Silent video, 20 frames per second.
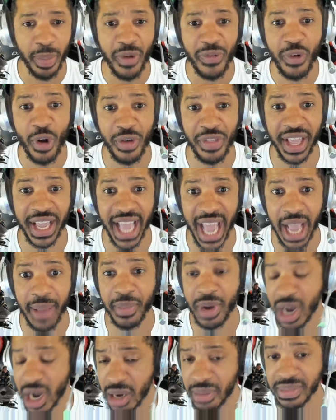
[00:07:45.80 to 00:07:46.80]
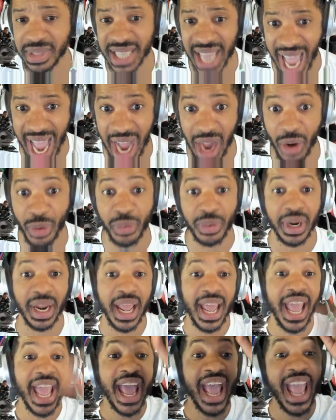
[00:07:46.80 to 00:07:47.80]
before the game comes out,
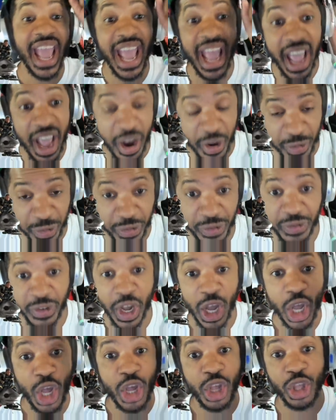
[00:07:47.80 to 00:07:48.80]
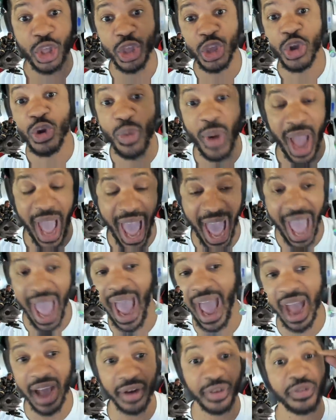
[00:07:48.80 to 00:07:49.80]
if you
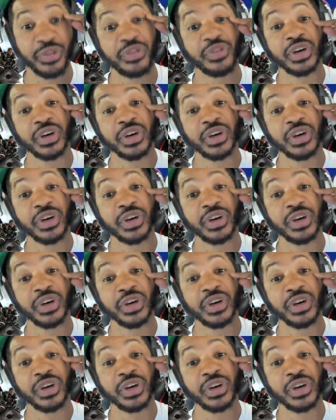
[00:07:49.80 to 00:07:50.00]
have